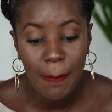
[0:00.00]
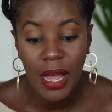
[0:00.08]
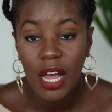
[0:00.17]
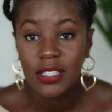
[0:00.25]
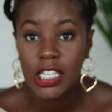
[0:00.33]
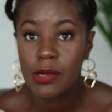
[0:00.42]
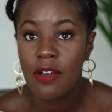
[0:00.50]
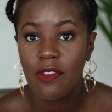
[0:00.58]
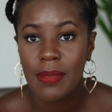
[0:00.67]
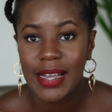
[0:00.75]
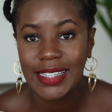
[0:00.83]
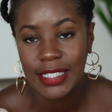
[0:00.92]
But I'll see you over
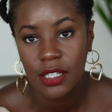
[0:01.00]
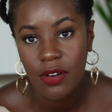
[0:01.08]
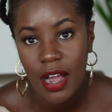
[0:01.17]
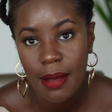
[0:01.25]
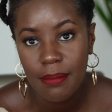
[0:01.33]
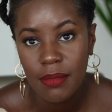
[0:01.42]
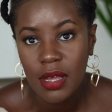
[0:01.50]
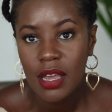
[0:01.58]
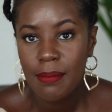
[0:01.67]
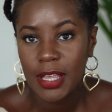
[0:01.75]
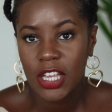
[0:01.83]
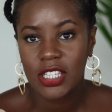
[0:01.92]
my Instagram,
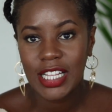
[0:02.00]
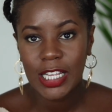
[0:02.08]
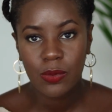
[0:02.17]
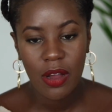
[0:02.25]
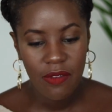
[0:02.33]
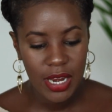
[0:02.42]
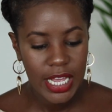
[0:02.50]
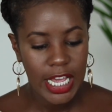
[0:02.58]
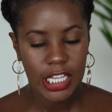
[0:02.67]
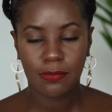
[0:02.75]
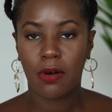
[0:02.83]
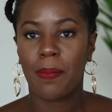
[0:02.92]
because that's where it really
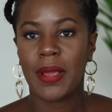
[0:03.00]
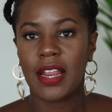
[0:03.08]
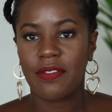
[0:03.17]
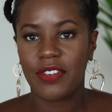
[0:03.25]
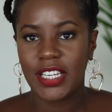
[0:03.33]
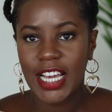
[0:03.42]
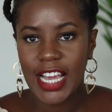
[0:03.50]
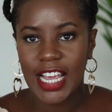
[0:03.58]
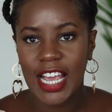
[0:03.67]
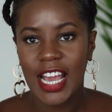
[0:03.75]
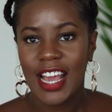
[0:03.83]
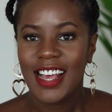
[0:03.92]
gets popping every
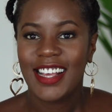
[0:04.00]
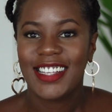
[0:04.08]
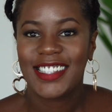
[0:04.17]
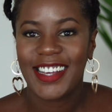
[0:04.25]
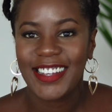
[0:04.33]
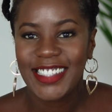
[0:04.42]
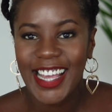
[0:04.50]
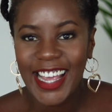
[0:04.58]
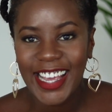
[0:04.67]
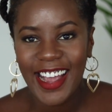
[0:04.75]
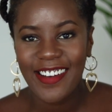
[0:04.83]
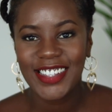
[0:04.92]
day. So
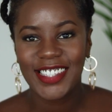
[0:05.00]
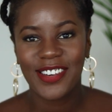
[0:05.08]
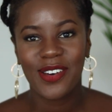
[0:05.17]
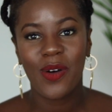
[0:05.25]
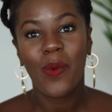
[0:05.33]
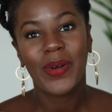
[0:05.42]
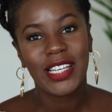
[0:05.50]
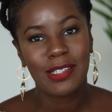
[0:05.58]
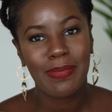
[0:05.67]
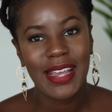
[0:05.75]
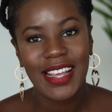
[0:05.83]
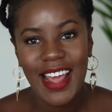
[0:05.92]
take care until we
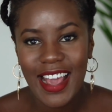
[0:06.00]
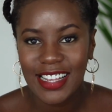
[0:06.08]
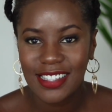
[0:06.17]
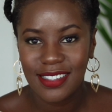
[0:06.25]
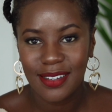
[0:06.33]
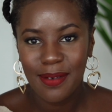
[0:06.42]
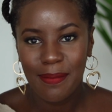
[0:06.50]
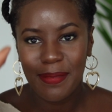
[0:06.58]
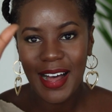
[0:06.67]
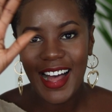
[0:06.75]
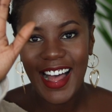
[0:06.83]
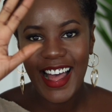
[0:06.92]
speak next.
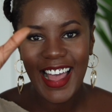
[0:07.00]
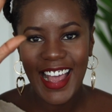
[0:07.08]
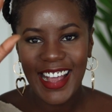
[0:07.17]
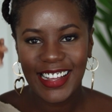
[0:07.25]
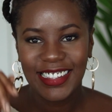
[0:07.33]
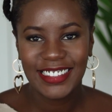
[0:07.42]
Bye.